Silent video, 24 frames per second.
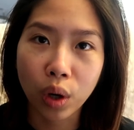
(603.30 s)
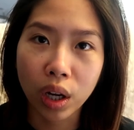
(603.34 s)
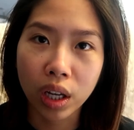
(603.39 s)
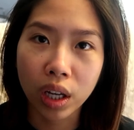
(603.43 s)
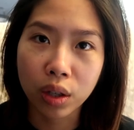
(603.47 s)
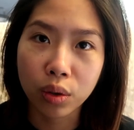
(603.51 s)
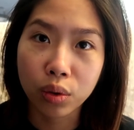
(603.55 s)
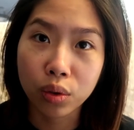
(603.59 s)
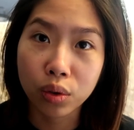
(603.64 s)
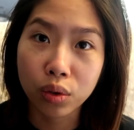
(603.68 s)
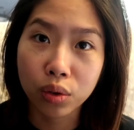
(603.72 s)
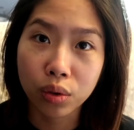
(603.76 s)
who I
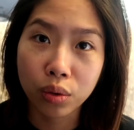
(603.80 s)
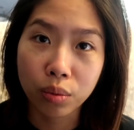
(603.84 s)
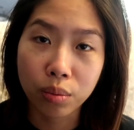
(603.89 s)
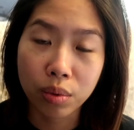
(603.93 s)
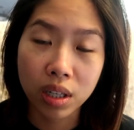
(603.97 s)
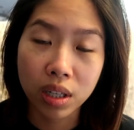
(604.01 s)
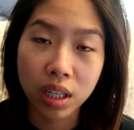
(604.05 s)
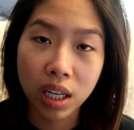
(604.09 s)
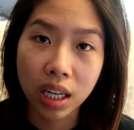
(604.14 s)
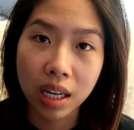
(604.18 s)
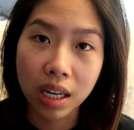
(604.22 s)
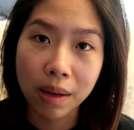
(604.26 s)
used to
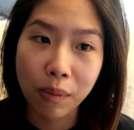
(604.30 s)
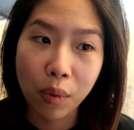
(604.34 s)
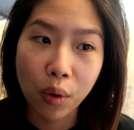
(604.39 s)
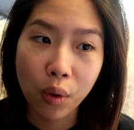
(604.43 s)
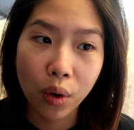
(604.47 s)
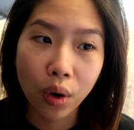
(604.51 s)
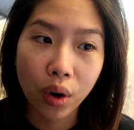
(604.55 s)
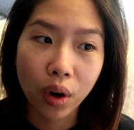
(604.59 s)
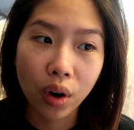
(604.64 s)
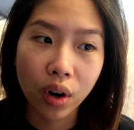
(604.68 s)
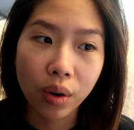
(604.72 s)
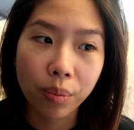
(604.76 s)
be
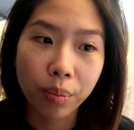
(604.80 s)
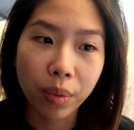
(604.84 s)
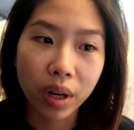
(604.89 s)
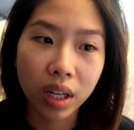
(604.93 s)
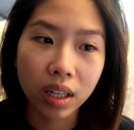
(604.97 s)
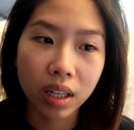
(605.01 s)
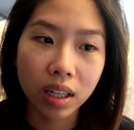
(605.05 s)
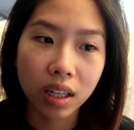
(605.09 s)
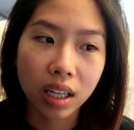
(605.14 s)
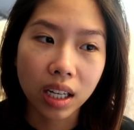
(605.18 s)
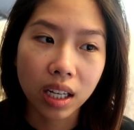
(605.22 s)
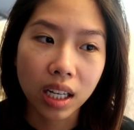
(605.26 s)
anymore
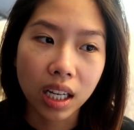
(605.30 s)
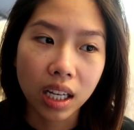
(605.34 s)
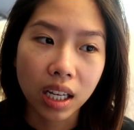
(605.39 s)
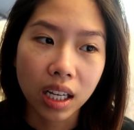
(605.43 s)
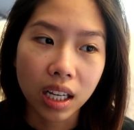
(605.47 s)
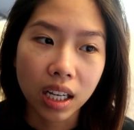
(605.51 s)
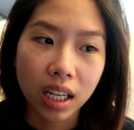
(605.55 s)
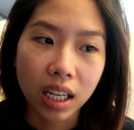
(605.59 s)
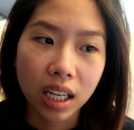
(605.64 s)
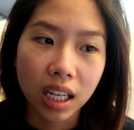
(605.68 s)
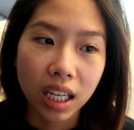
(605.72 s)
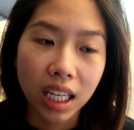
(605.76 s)
but
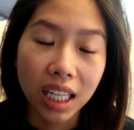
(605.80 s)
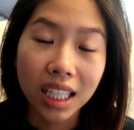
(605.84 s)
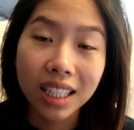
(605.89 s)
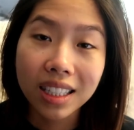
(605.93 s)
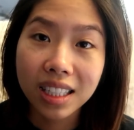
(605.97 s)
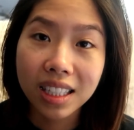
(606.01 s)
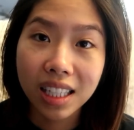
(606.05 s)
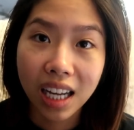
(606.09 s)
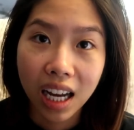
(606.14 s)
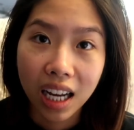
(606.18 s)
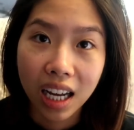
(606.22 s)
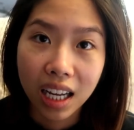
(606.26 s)

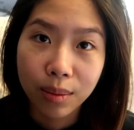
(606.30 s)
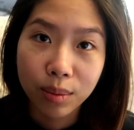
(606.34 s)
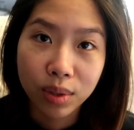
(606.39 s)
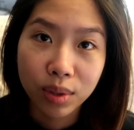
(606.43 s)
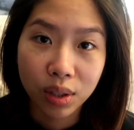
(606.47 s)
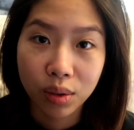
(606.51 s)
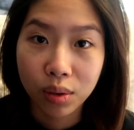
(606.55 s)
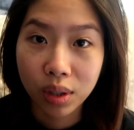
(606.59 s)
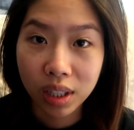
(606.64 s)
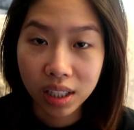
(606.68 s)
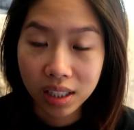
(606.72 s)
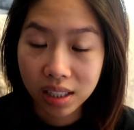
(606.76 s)
inside I'm
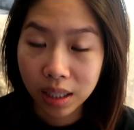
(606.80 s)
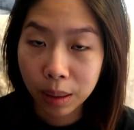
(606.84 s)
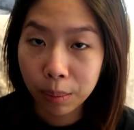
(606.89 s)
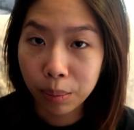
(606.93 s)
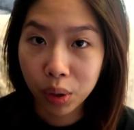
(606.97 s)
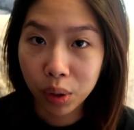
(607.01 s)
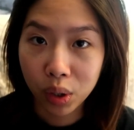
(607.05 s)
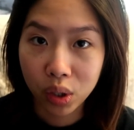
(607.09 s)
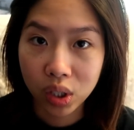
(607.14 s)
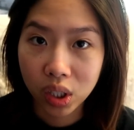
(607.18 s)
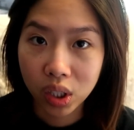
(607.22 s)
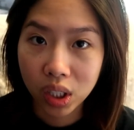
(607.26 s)
still that same
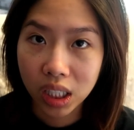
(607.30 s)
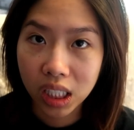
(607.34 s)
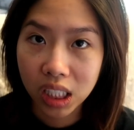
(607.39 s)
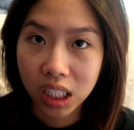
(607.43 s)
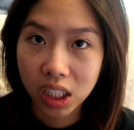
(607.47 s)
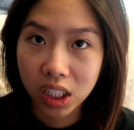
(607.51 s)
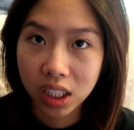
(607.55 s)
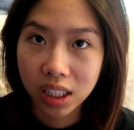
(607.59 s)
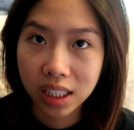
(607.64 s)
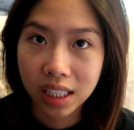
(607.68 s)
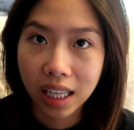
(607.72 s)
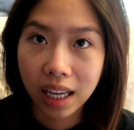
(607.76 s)
person.
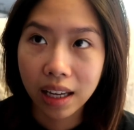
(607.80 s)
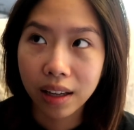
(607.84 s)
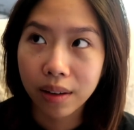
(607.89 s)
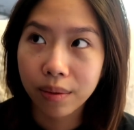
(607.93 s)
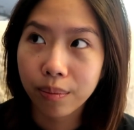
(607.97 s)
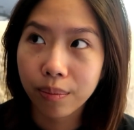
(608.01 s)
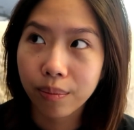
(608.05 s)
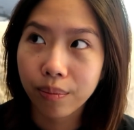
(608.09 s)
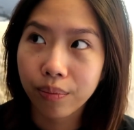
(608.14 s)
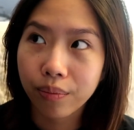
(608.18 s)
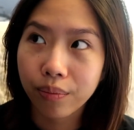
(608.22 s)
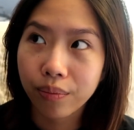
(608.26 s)
It's just that
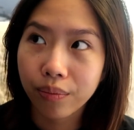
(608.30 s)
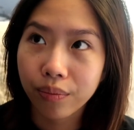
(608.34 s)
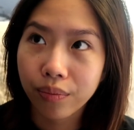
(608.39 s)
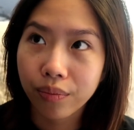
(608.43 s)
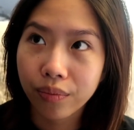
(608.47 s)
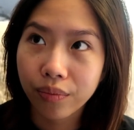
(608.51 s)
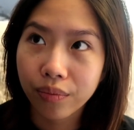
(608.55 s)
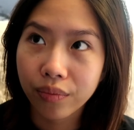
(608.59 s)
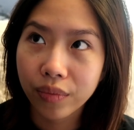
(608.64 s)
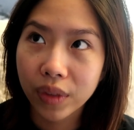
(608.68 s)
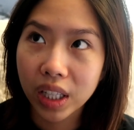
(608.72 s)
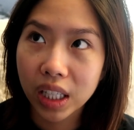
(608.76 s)

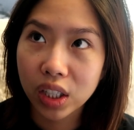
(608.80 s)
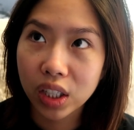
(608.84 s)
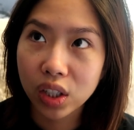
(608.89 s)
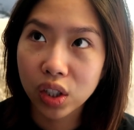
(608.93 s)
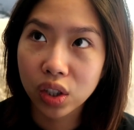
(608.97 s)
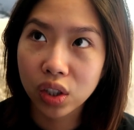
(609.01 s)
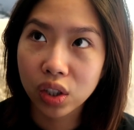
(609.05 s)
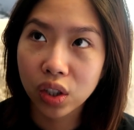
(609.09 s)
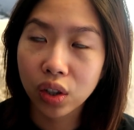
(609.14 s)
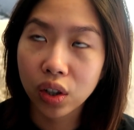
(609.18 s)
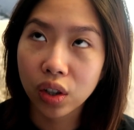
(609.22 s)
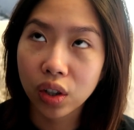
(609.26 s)

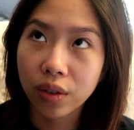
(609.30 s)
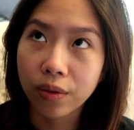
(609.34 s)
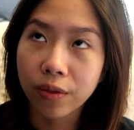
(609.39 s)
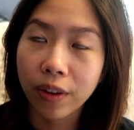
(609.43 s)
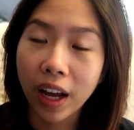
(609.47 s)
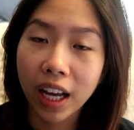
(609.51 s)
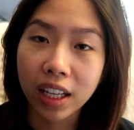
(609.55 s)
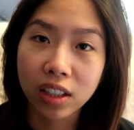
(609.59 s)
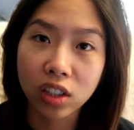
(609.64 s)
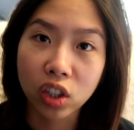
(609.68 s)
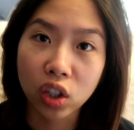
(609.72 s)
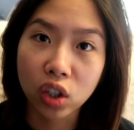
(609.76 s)
certain
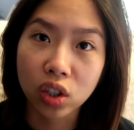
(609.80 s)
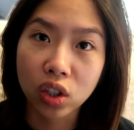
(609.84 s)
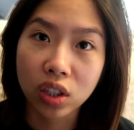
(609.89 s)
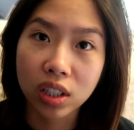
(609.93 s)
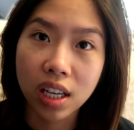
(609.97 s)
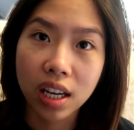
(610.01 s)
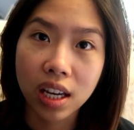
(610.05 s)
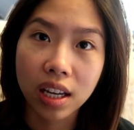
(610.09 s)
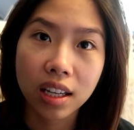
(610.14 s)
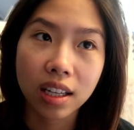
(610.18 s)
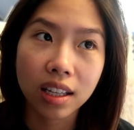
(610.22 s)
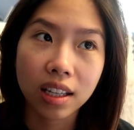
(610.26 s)

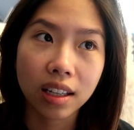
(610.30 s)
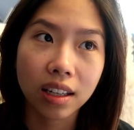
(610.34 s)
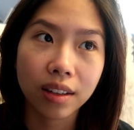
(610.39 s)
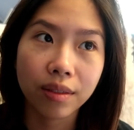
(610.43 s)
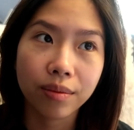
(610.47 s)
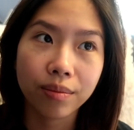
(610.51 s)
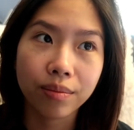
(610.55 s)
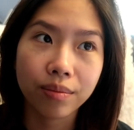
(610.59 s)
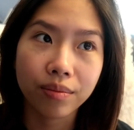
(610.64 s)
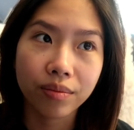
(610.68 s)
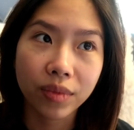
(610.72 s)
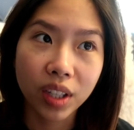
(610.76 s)
factors like
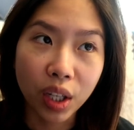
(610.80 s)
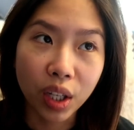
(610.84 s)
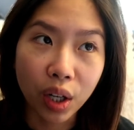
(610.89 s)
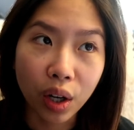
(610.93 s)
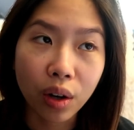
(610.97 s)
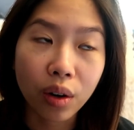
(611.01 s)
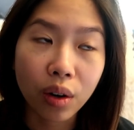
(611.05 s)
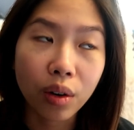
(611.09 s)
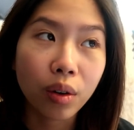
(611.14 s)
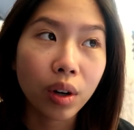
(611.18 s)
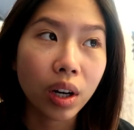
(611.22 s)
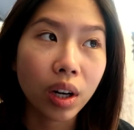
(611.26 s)
you
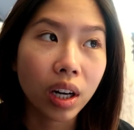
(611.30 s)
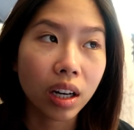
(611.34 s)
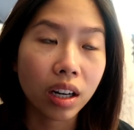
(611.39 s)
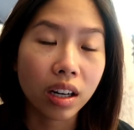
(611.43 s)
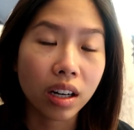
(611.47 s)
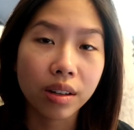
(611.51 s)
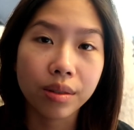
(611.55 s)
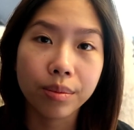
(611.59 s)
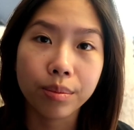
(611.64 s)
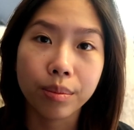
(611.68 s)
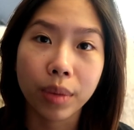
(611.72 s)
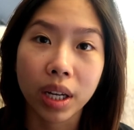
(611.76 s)
know
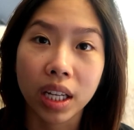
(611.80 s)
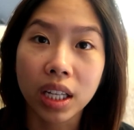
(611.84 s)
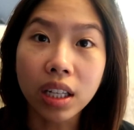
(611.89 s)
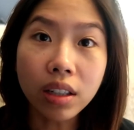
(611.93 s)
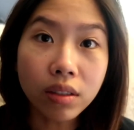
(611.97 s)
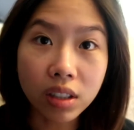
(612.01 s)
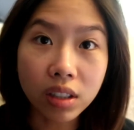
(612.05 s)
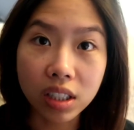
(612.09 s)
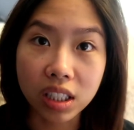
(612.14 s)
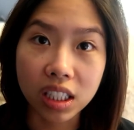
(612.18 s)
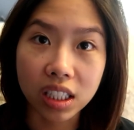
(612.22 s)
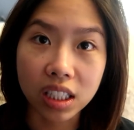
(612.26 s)
uh, my
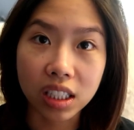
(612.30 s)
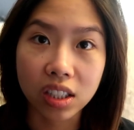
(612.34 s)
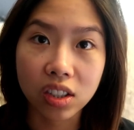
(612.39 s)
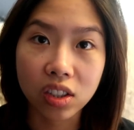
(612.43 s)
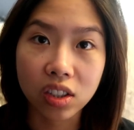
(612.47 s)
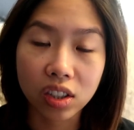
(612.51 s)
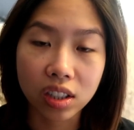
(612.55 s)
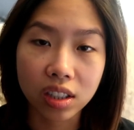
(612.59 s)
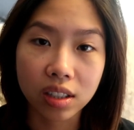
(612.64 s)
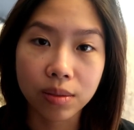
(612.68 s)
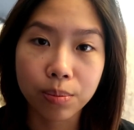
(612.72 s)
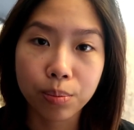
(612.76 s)
illnesses
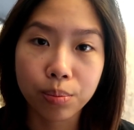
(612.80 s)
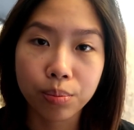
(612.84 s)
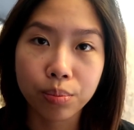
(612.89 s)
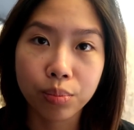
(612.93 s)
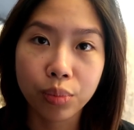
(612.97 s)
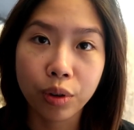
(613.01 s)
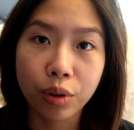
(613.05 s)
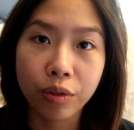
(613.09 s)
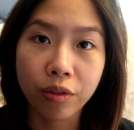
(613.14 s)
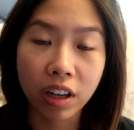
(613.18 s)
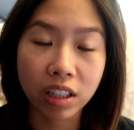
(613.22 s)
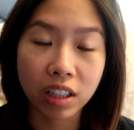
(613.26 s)
just
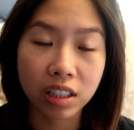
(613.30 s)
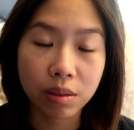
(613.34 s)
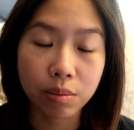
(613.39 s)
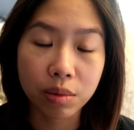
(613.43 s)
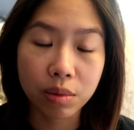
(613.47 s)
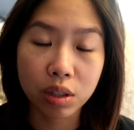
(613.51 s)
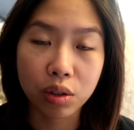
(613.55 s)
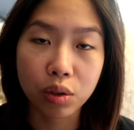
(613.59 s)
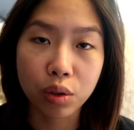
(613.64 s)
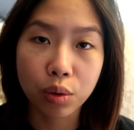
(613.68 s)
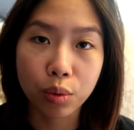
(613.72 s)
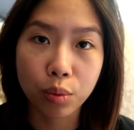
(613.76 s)
prevents
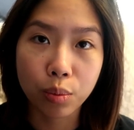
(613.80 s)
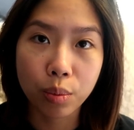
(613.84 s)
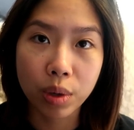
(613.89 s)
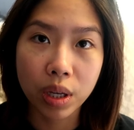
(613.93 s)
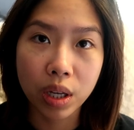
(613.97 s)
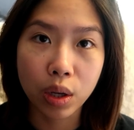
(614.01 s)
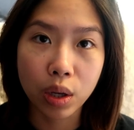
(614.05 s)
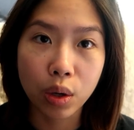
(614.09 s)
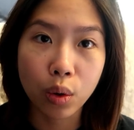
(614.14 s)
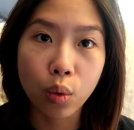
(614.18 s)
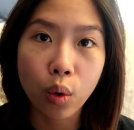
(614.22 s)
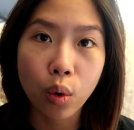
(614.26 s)
me to
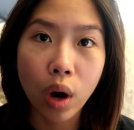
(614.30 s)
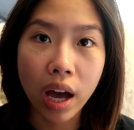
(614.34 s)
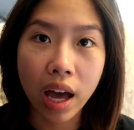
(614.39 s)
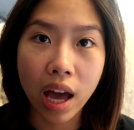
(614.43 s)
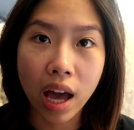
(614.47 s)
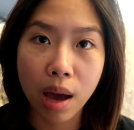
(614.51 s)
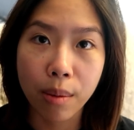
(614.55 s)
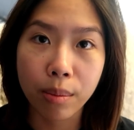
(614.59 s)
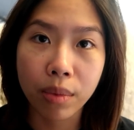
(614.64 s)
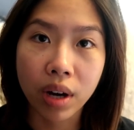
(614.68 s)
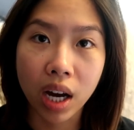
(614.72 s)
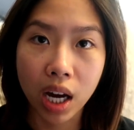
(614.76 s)
be who I
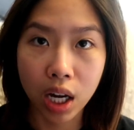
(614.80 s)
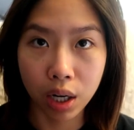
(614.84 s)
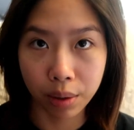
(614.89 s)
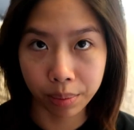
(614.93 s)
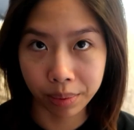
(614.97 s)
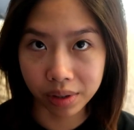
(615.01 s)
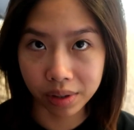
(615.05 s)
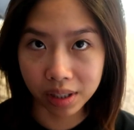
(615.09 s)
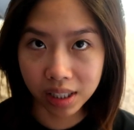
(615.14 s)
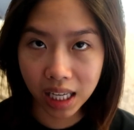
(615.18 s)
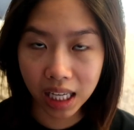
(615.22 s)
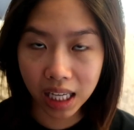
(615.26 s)
am
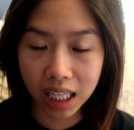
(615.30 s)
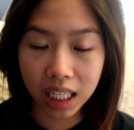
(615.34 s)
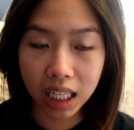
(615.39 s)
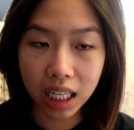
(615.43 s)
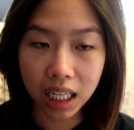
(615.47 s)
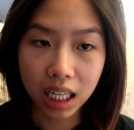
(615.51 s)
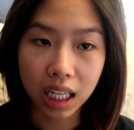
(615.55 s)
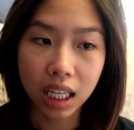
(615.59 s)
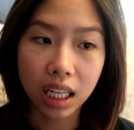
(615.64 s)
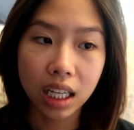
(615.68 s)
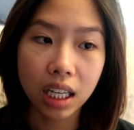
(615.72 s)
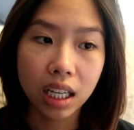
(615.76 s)
100%
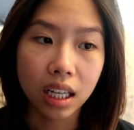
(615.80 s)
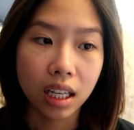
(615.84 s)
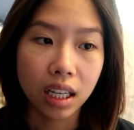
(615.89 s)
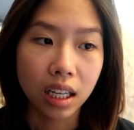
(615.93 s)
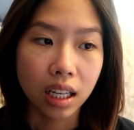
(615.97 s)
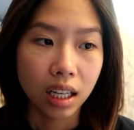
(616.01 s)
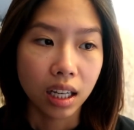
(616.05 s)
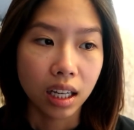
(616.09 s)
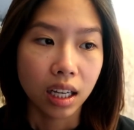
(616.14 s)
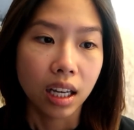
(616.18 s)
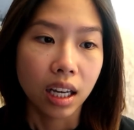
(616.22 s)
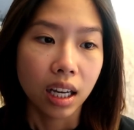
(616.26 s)

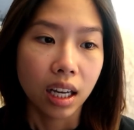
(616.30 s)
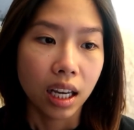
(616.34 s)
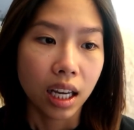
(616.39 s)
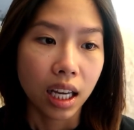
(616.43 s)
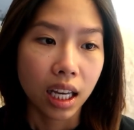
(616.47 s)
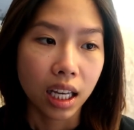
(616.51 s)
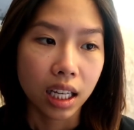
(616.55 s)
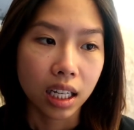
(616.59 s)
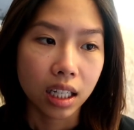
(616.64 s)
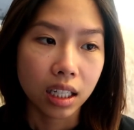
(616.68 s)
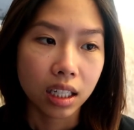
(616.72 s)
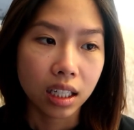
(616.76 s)

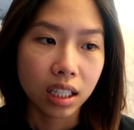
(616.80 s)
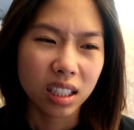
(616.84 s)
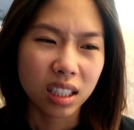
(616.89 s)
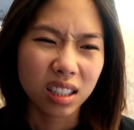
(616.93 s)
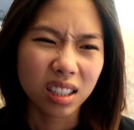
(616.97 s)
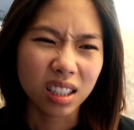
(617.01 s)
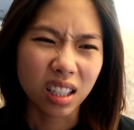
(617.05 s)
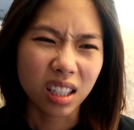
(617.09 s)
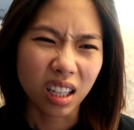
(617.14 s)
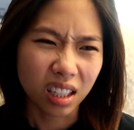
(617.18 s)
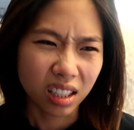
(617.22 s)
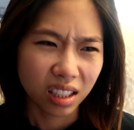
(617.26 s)
and
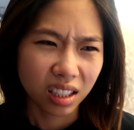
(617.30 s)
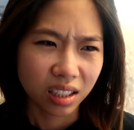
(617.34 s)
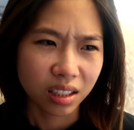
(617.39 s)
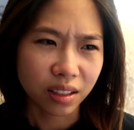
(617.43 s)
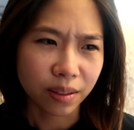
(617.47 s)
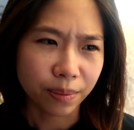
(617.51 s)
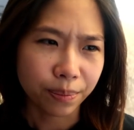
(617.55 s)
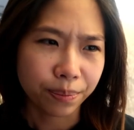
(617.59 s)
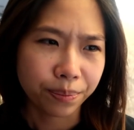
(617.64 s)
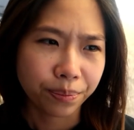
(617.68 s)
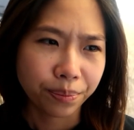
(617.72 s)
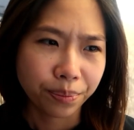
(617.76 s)
it
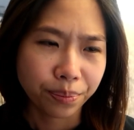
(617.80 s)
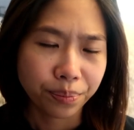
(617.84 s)
sucks